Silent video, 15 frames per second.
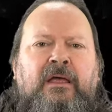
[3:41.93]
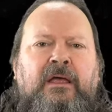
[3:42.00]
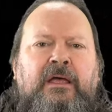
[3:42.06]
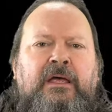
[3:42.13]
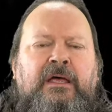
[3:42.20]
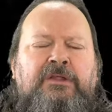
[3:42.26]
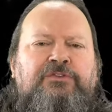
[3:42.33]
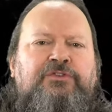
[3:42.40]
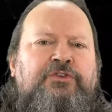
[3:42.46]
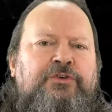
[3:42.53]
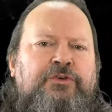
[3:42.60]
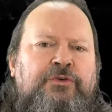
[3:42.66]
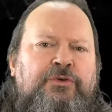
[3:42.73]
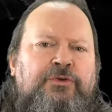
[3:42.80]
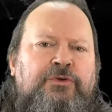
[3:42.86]

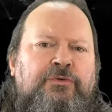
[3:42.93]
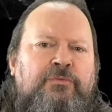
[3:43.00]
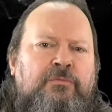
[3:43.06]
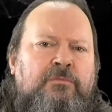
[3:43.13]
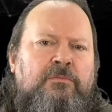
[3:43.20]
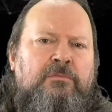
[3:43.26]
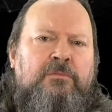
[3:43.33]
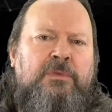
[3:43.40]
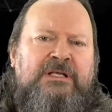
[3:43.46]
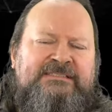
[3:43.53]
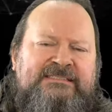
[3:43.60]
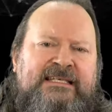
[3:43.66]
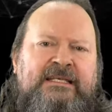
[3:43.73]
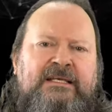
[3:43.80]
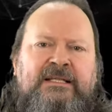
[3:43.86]
to a
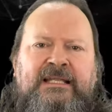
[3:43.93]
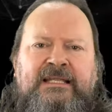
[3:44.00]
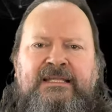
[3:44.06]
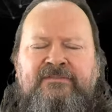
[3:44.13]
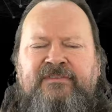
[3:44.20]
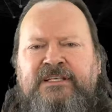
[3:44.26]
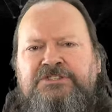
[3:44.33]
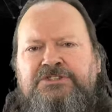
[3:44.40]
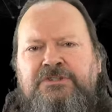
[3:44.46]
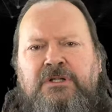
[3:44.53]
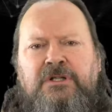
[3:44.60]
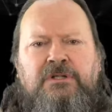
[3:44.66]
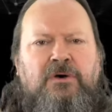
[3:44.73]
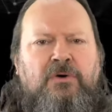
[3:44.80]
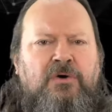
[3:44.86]
single
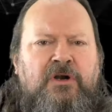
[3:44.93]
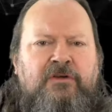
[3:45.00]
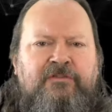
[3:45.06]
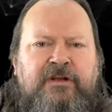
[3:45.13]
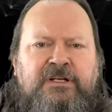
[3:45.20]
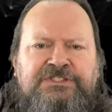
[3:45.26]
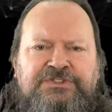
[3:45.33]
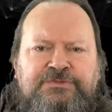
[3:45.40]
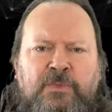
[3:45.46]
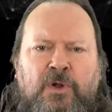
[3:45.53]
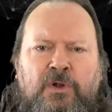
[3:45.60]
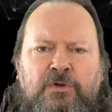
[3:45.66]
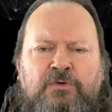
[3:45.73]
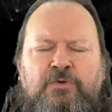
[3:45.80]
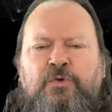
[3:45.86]
individual or a very
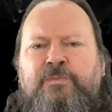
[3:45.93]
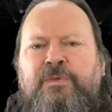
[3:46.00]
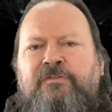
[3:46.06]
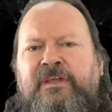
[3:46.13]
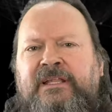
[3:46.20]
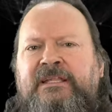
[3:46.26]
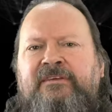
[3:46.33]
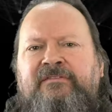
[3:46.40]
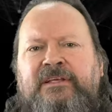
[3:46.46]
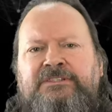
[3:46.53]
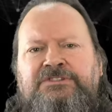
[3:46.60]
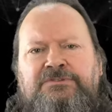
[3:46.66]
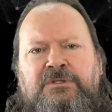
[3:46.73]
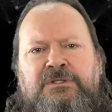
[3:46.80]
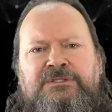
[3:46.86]
small group of
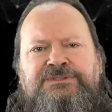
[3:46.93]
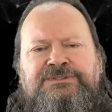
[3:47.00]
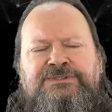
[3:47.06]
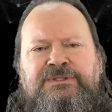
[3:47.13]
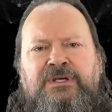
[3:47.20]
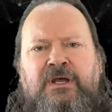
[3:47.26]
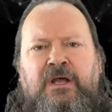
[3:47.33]
individuals,